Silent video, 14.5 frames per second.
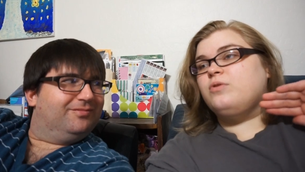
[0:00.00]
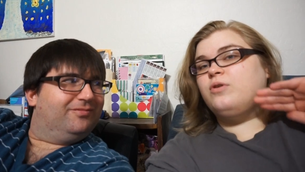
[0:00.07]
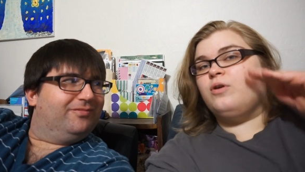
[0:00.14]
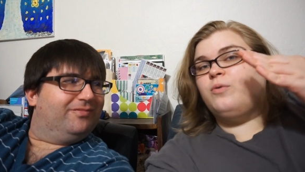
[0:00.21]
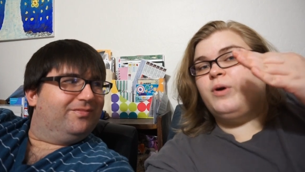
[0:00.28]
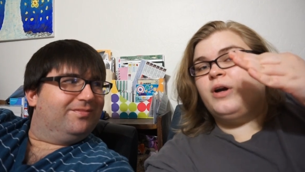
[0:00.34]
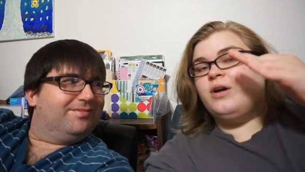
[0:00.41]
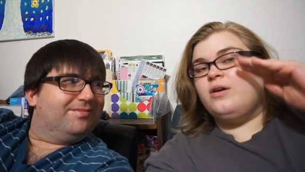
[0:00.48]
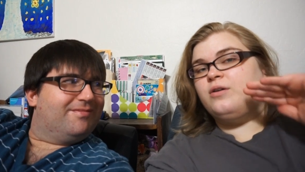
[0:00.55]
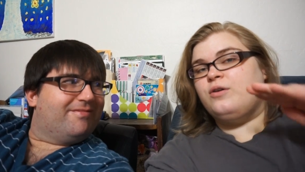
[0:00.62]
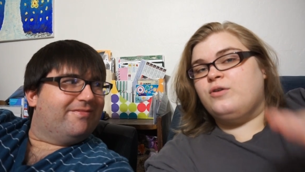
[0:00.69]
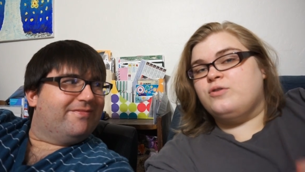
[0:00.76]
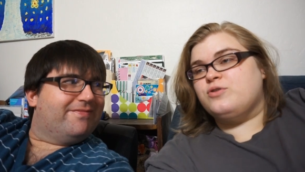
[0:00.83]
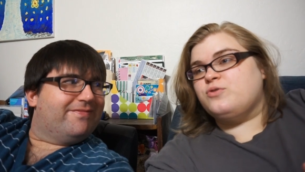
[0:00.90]
Speaker 1: go to
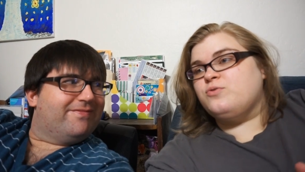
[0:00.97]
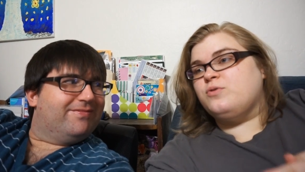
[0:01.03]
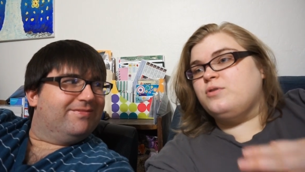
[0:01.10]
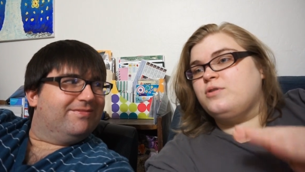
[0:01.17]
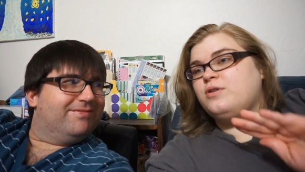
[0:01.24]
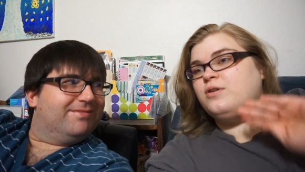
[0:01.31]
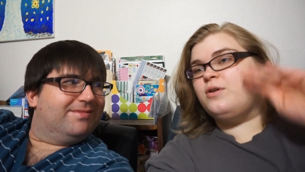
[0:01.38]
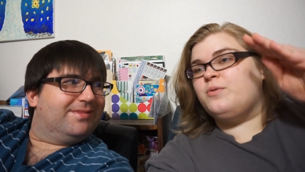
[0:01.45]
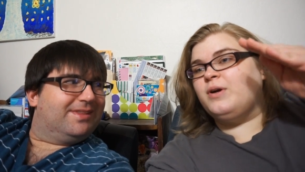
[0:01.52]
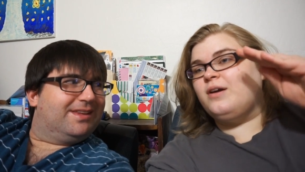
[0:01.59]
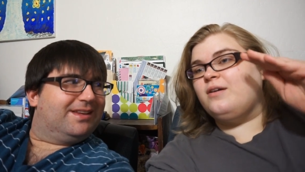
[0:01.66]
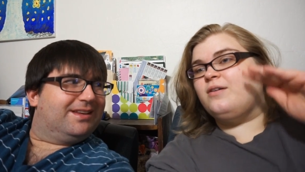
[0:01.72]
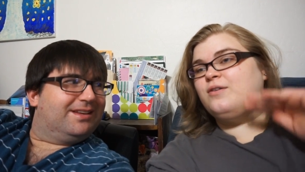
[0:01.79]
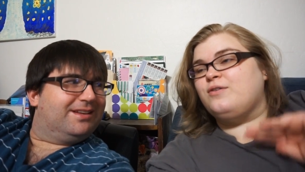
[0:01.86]
work, go to school, go to
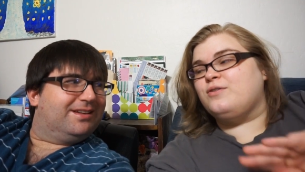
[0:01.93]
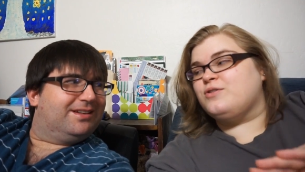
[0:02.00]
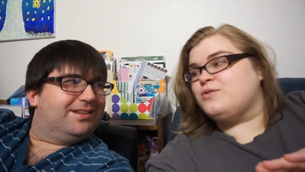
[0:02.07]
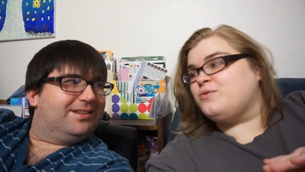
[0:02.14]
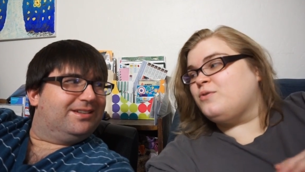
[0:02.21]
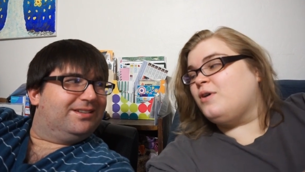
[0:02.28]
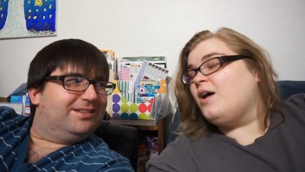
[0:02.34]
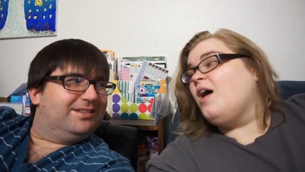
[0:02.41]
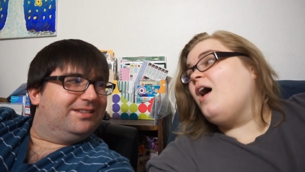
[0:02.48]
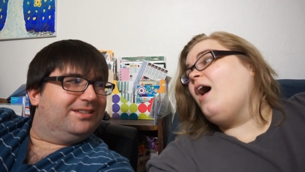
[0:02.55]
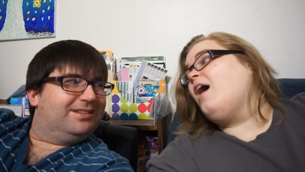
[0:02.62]
work, go to school.